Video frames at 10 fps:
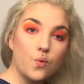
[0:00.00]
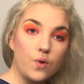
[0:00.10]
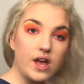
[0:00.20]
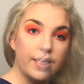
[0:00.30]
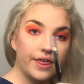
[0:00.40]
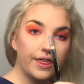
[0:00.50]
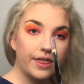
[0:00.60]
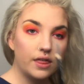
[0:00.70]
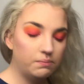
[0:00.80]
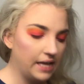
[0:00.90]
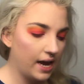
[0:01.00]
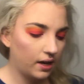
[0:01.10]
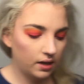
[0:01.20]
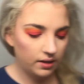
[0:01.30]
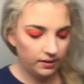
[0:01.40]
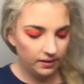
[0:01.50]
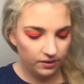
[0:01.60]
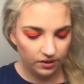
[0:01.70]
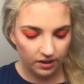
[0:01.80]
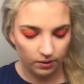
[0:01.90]
with black. This is
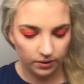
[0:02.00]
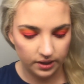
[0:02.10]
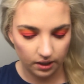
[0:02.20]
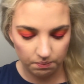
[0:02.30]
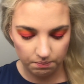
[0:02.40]
just an Ulta